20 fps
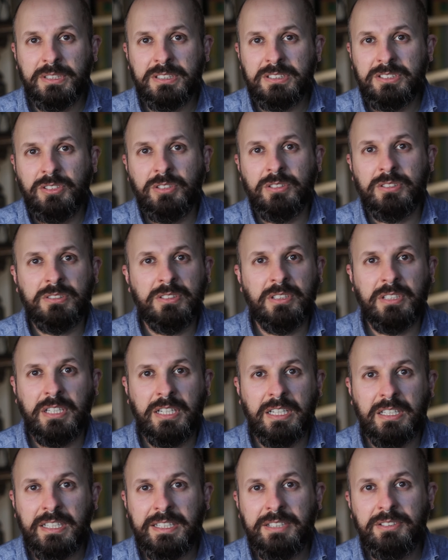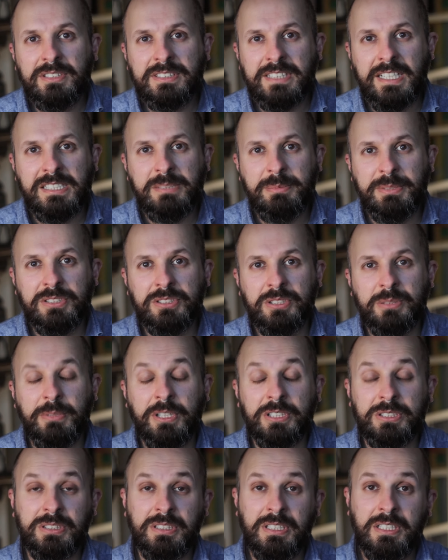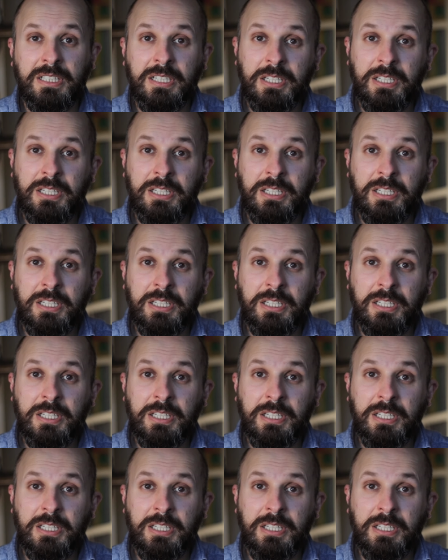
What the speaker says: It's not irritating me too much.